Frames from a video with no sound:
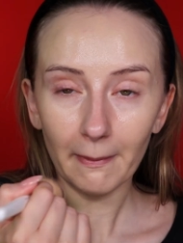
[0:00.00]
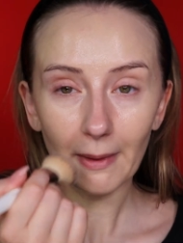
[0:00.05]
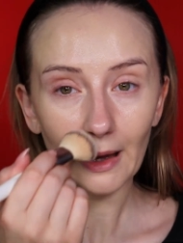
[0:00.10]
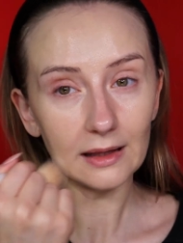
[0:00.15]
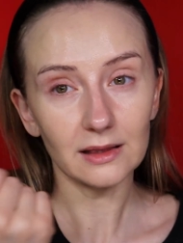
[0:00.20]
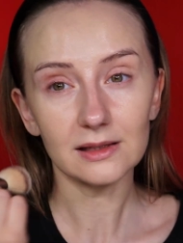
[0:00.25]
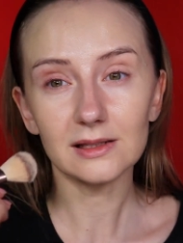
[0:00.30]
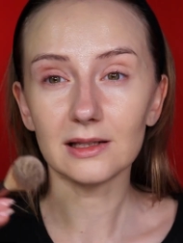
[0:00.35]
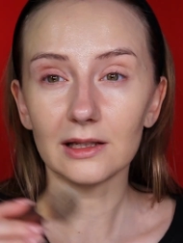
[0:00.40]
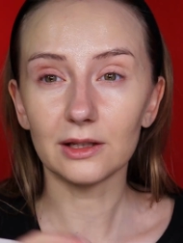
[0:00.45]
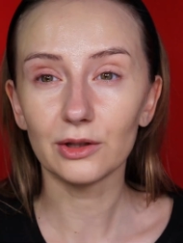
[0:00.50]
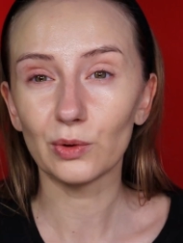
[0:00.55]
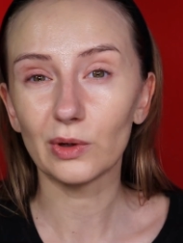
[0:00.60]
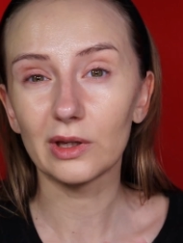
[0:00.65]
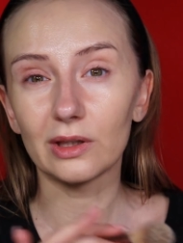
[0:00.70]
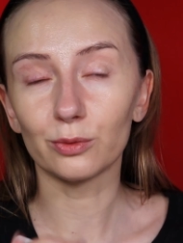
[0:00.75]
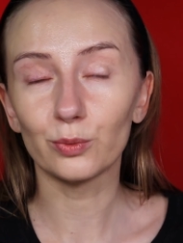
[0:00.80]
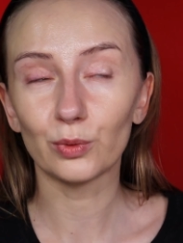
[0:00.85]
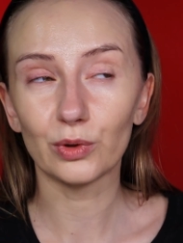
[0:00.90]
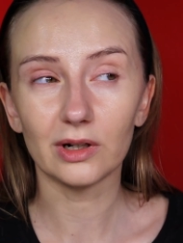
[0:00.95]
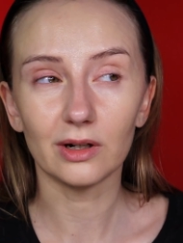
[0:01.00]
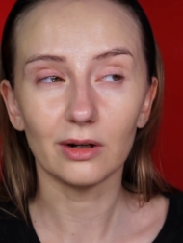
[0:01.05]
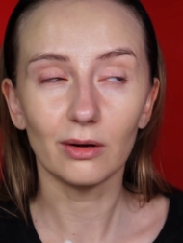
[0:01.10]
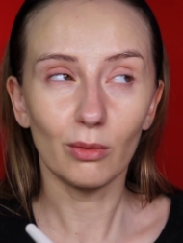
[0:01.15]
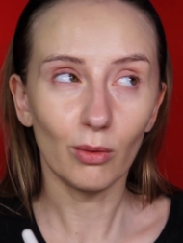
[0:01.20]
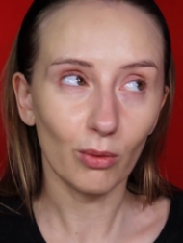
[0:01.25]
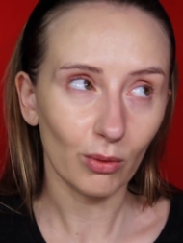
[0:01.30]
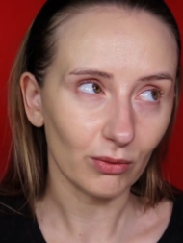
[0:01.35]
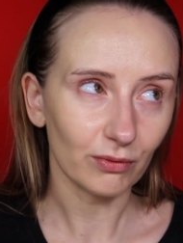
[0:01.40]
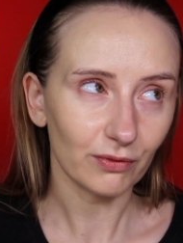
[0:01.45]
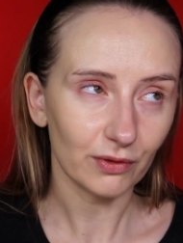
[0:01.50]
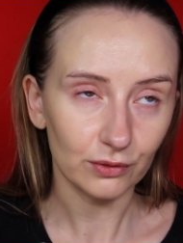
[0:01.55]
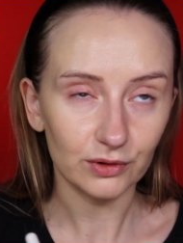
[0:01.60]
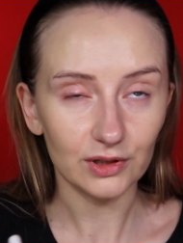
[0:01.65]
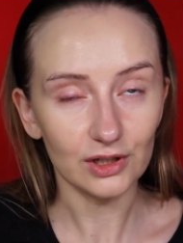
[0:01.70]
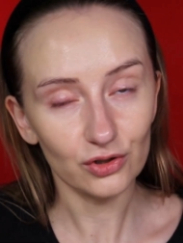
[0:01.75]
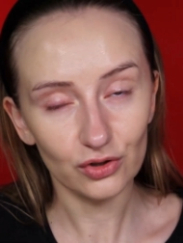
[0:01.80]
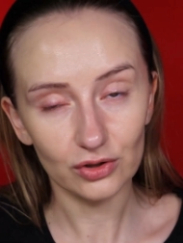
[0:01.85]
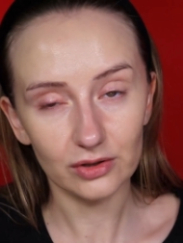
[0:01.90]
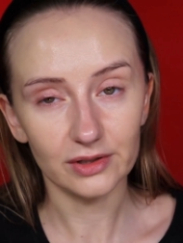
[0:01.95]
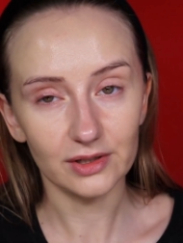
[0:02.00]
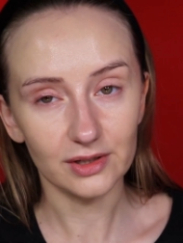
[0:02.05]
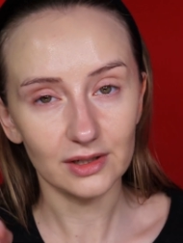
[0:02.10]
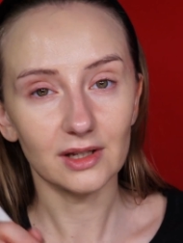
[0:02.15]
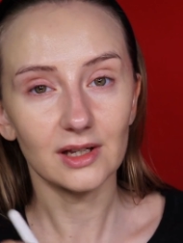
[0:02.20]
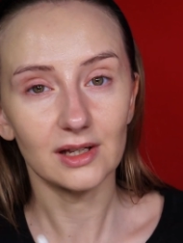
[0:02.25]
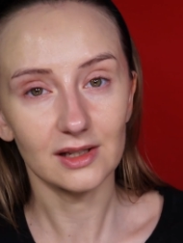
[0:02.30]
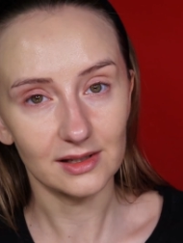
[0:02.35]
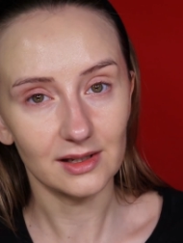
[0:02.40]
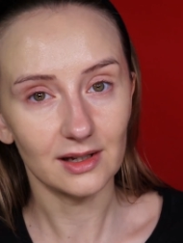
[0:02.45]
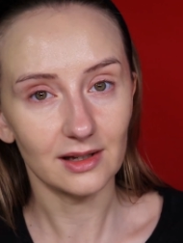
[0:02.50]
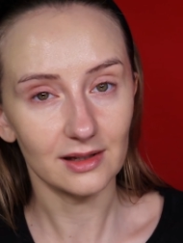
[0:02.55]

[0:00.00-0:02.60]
Honestly, you can wear all foundations as a